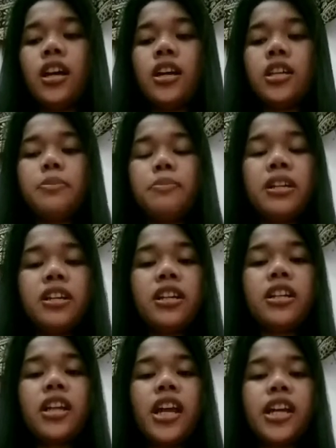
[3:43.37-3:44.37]

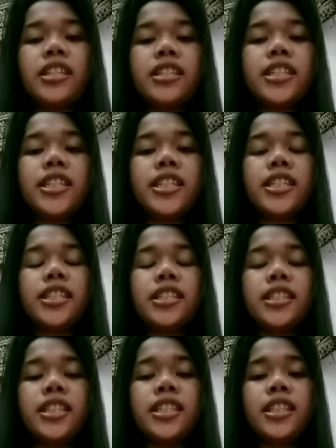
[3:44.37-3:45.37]
speaker, as
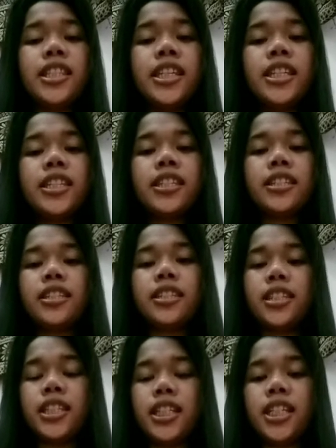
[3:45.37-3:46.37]
these
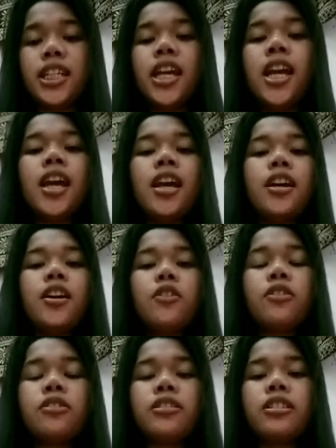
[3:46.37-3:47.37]
three
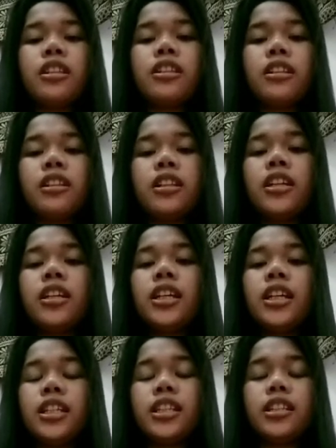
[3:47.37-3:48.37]
constantly
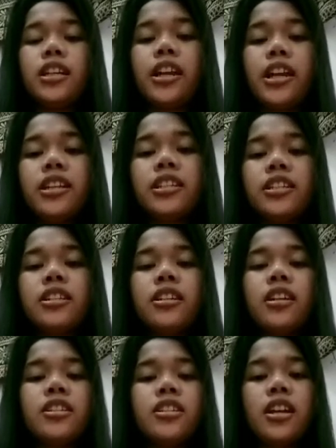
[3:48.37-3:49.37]
interact,
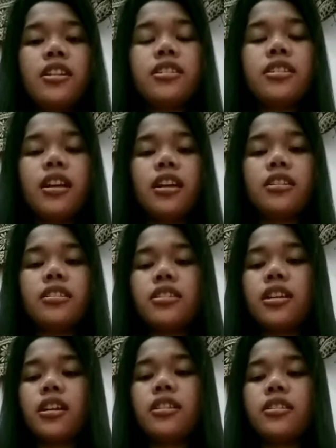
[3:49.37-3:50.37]
change, and
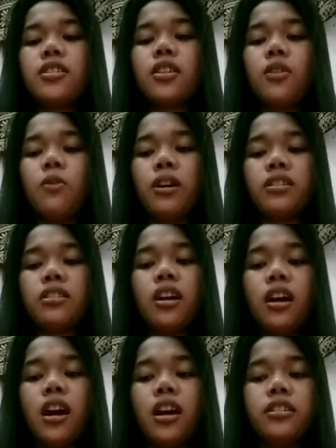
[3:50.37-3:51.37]
change one
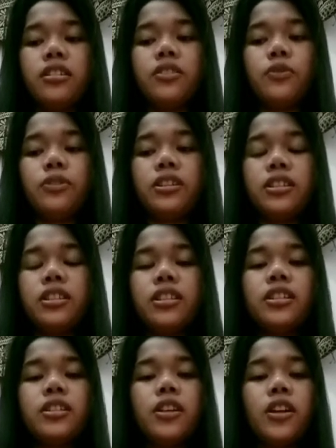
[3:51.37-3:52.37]
another
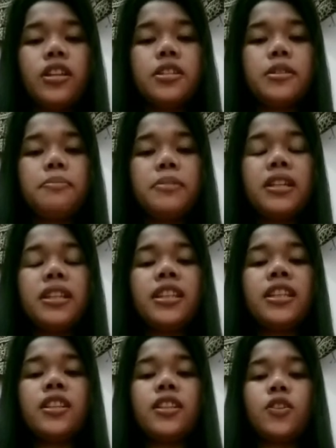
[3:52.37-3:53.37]
within a
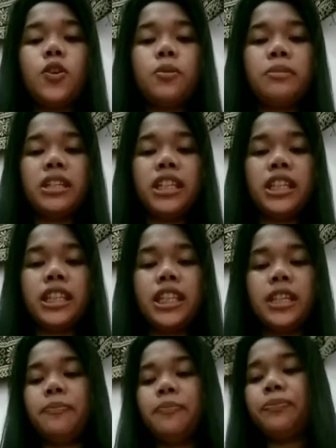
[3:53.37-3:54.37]
speech community.